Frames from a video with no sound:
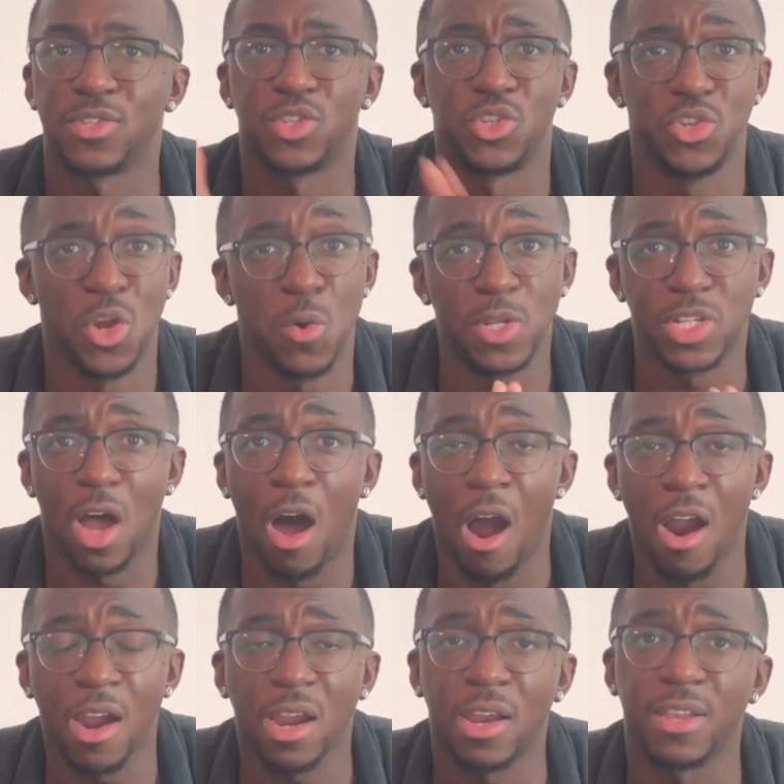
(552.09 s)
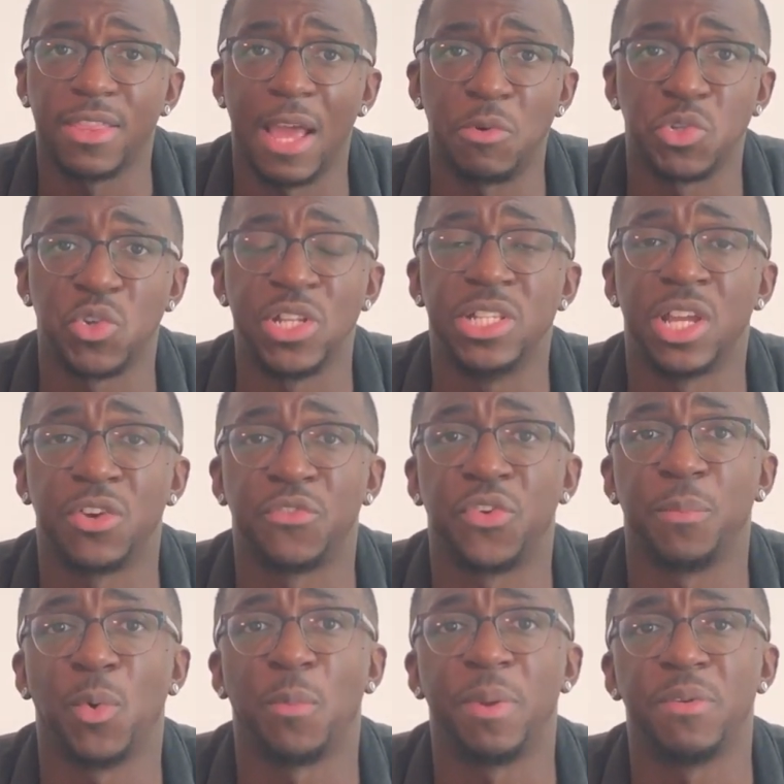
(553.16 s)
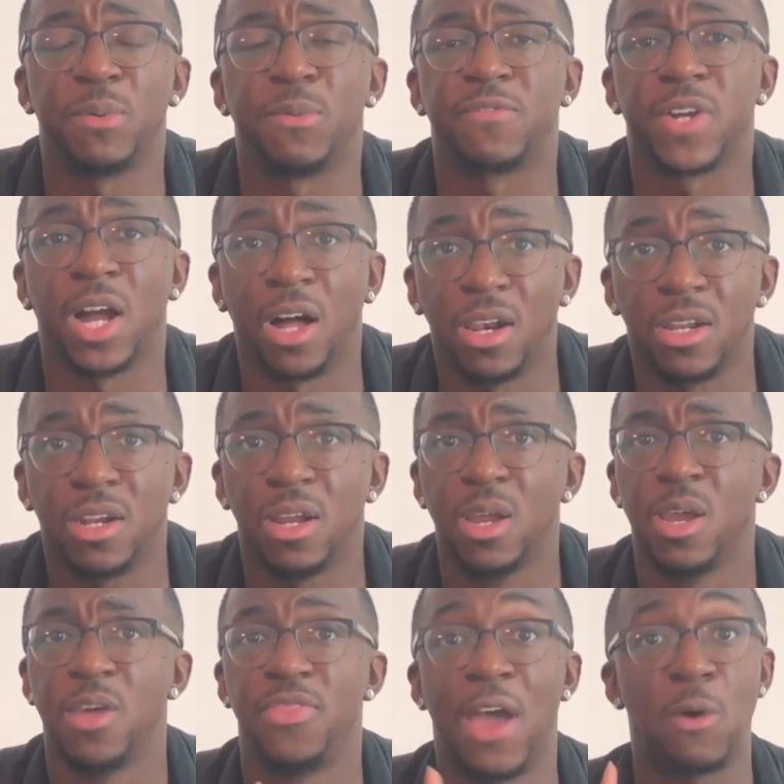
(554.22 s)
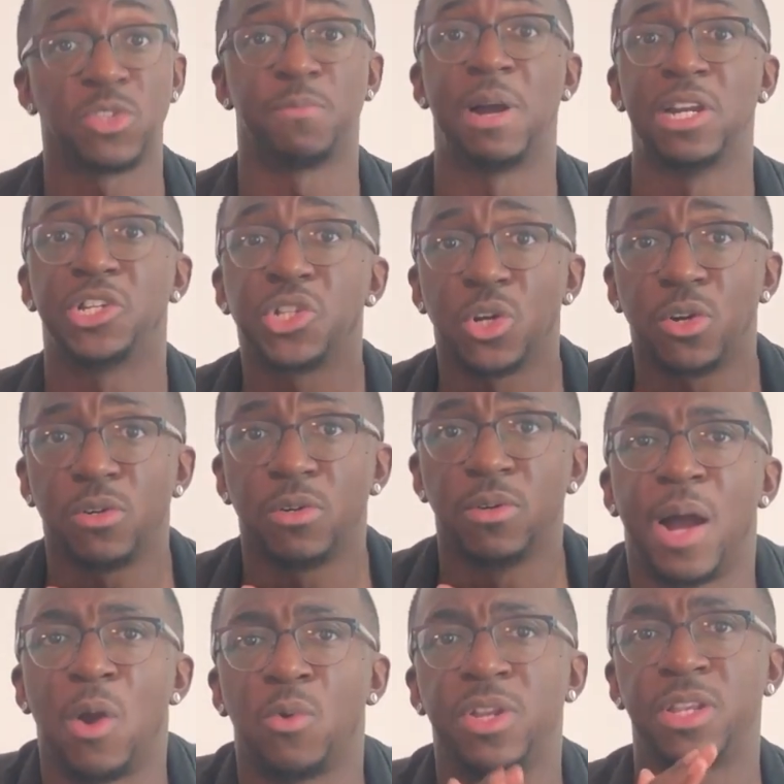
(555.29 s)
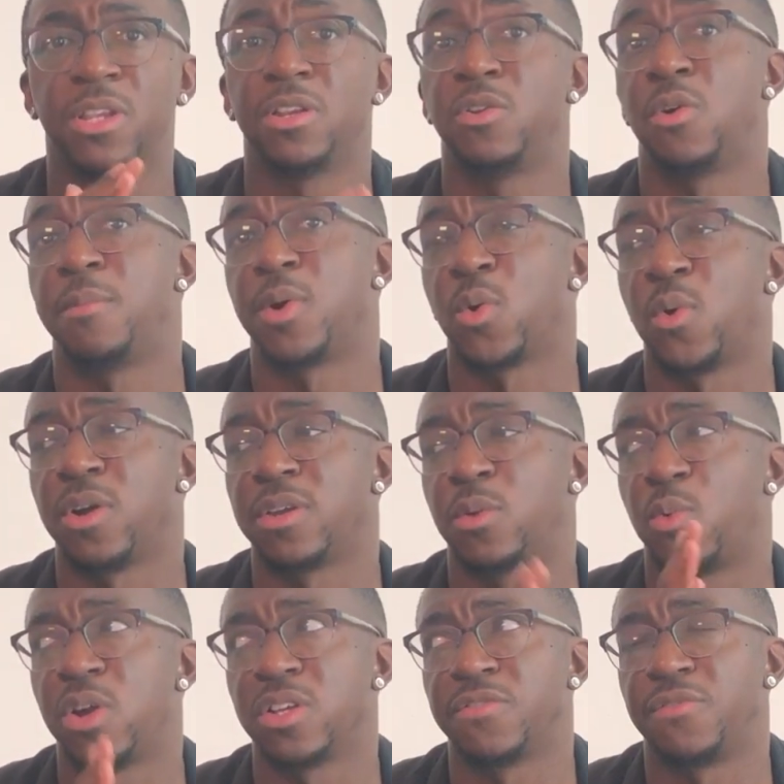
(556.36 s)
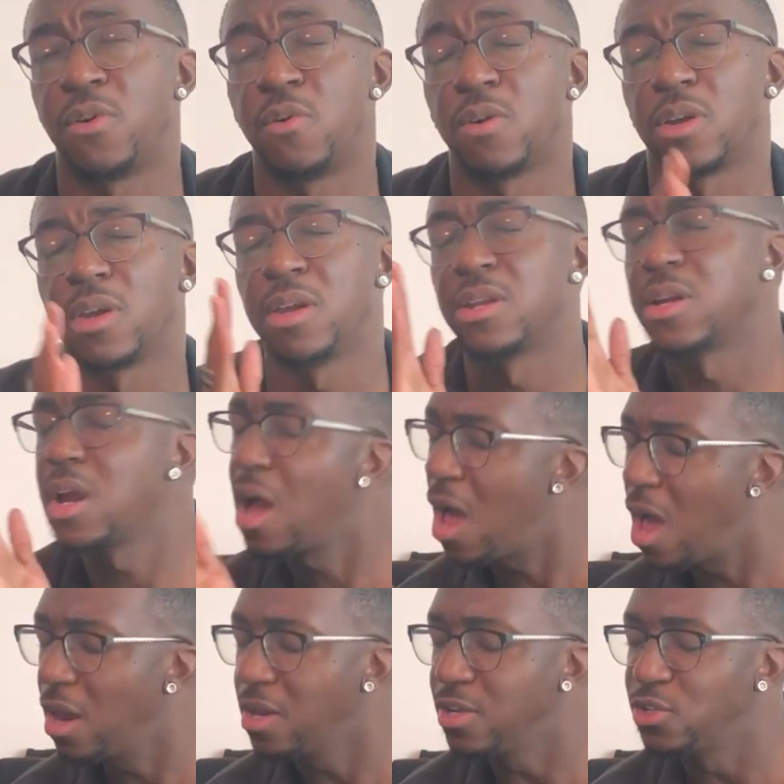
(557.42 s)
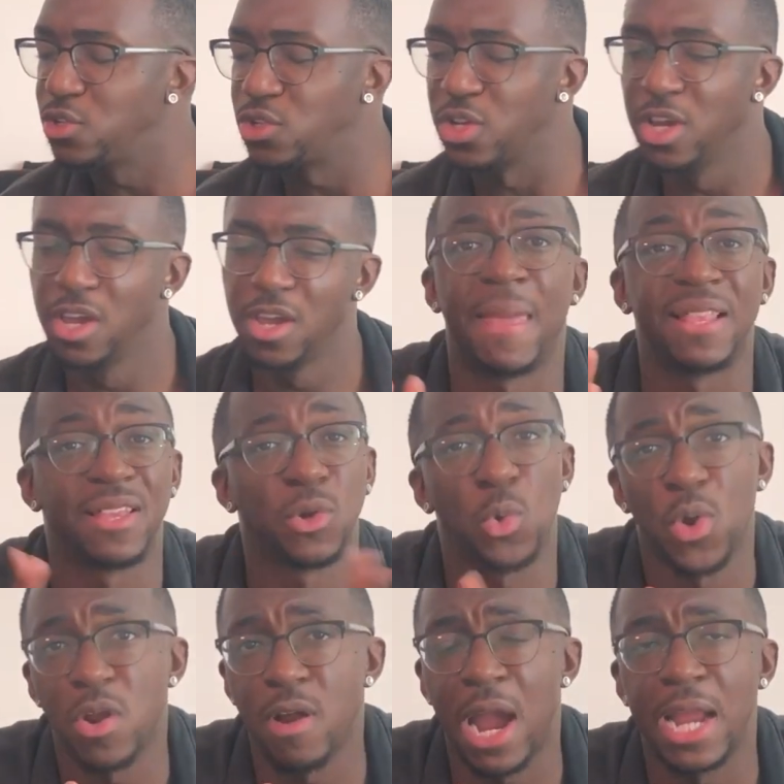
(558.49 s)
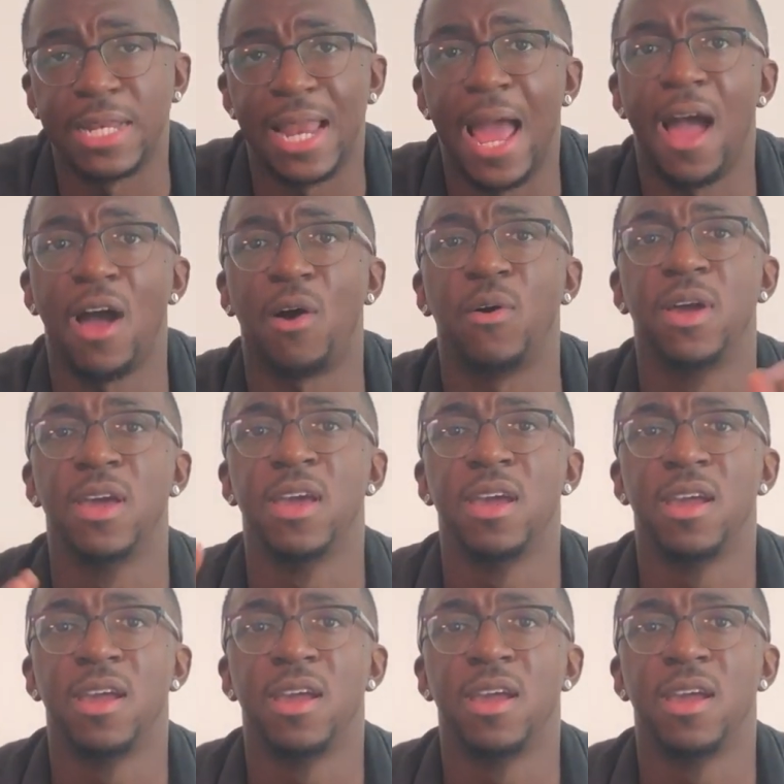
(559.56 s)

To Noah's Ark, that was trendsetter for more people of color. That was my show. I only didn't know about Queer as Folk in college, and then Queer Eye now.